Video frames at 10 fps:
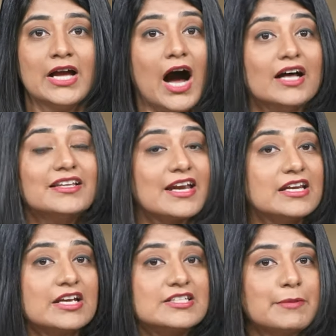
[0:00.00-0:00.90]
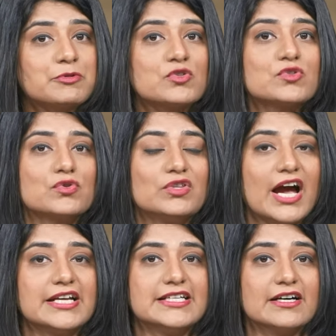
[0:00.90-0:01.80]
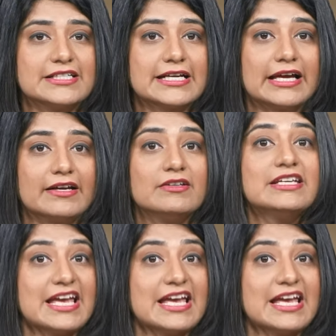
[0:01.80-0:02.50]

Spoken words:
Are there any exceptions to the ITR deadline?